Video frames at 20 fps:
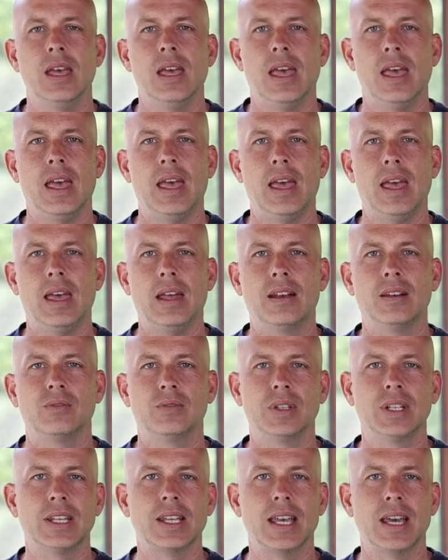And
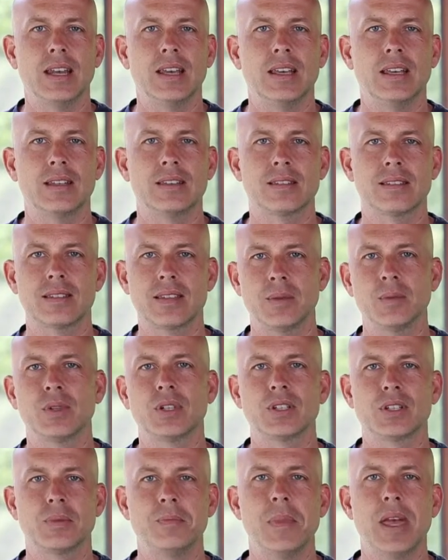really it's
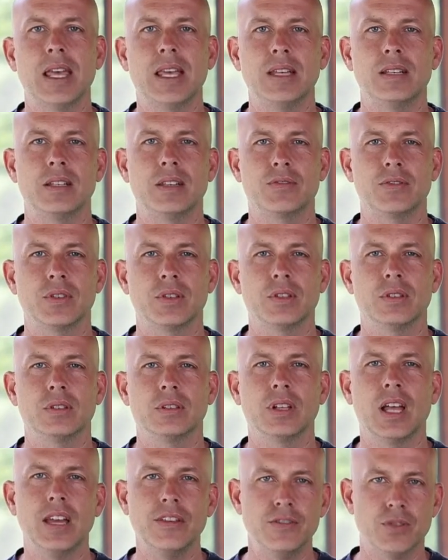similar to making different
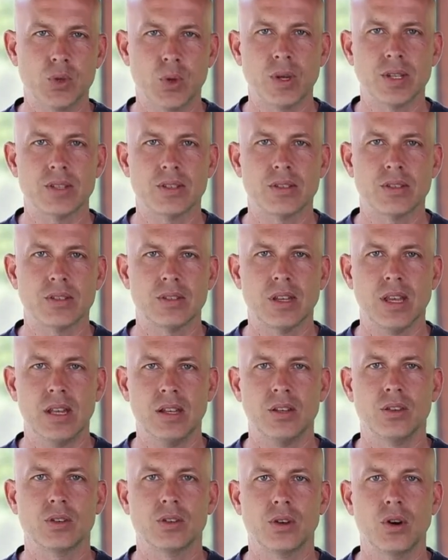life choices in
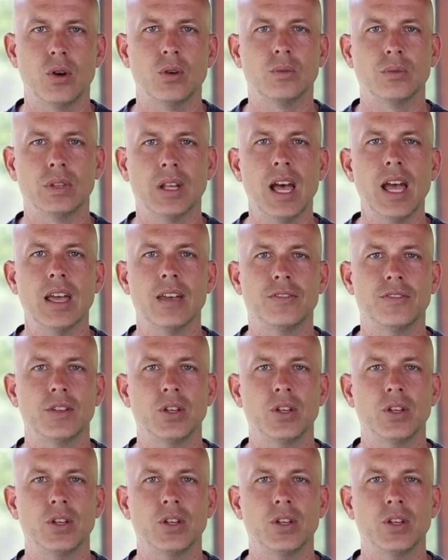your own life.